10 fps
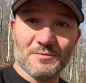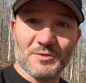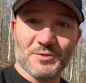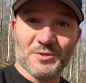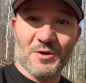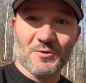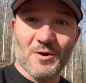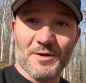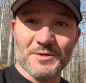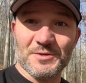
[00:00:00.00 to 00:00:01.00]
to the Shawn
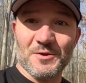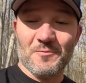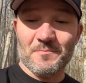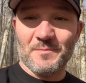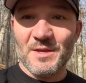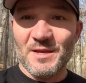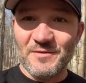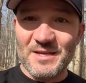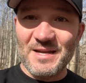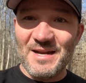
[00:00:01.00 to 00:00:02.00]
Ryan Show. If
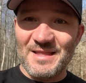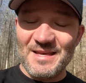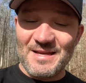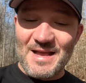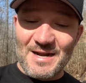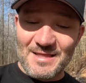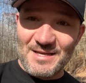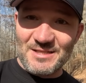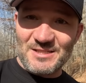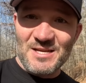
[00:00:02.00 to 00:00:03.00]
you get anything out of
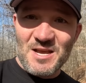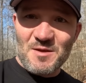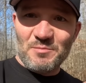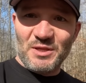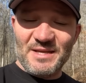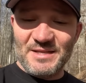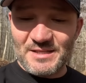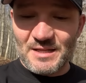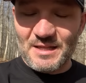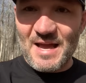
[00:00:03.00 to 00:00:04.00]
this,
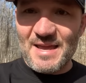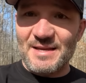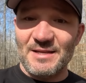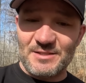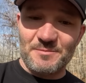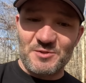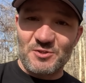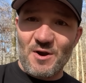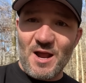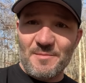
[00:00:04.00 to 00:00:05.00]
please like,
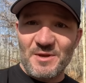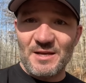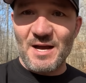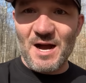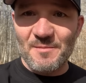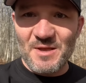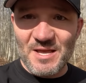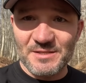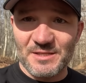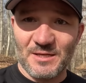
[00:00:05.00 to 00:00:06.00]
subscribe, and
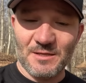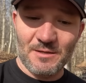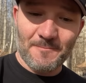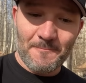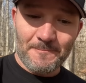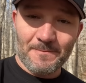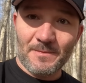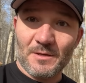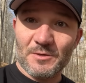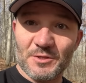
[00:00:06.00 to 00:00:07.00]
comment
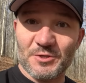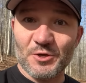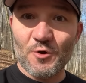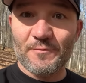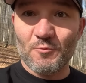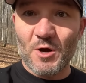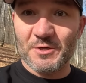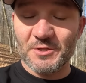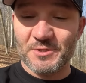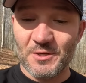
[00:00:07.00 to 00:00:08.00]
to the show. If you're
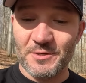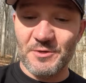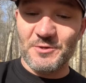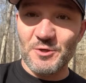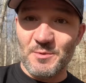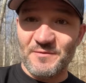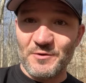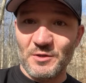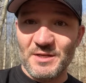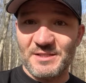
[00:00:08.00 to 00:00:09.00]
watching this on YouTube, if
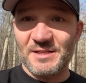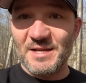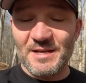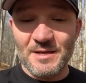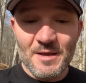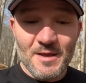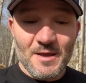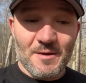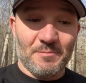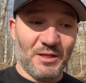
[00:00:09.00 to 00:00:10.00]
you're listening,
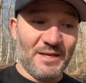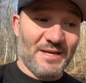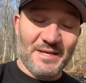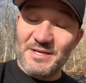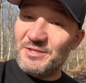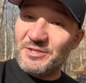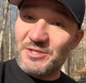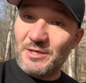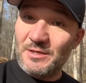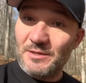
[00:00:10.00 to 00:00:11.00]

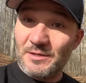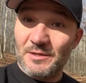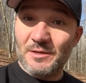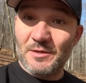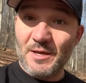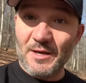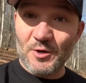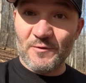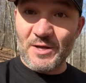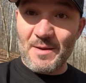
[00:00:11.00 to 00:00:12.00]
please head
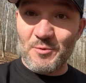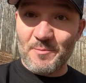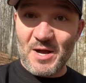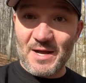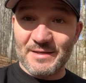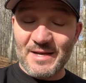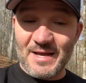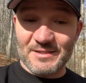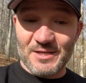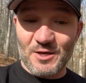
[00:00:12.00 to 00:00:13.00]
over to Apple
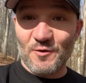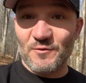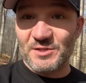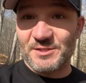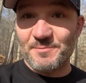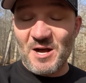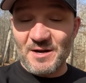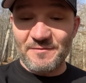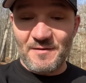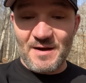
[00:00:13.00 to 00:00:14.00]
Podcasts, head over to
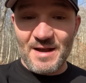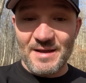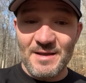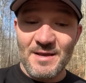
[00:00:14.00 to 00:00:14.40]
Spotify,